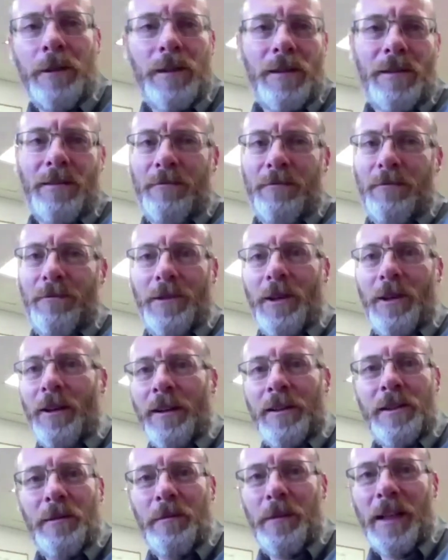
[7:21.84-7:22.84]
always
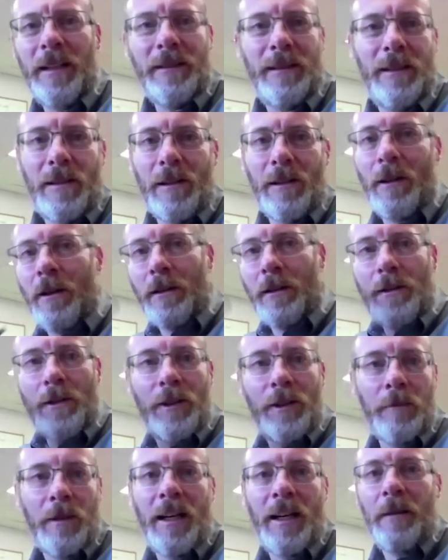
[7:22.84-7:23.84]
talks about these
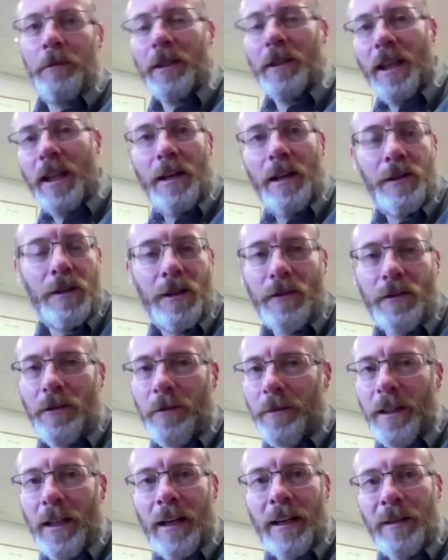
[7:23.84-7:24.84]
long-term complications
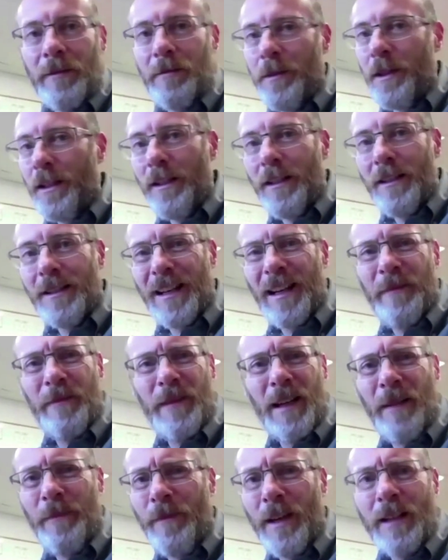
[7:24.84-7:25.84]
from diabetes.
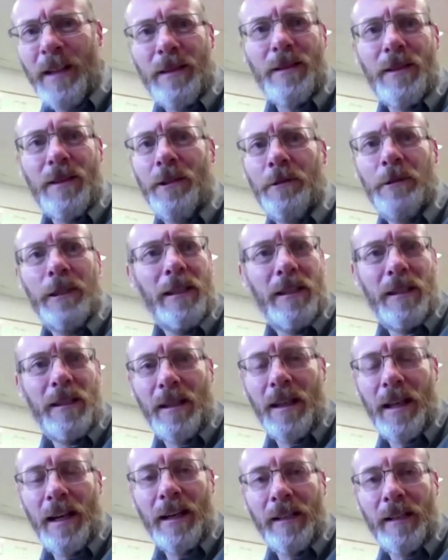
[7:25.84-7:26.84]
I'm, I'm not so into
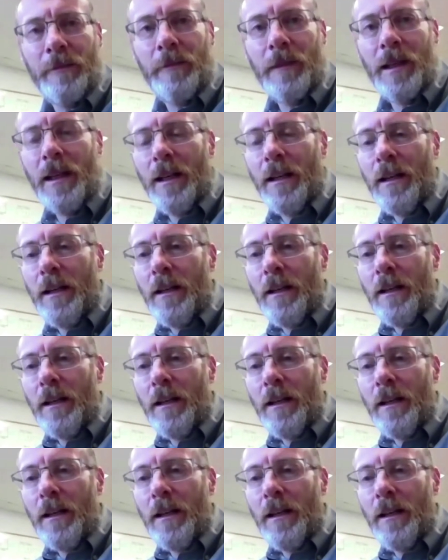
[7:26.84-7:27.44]
that. I'm,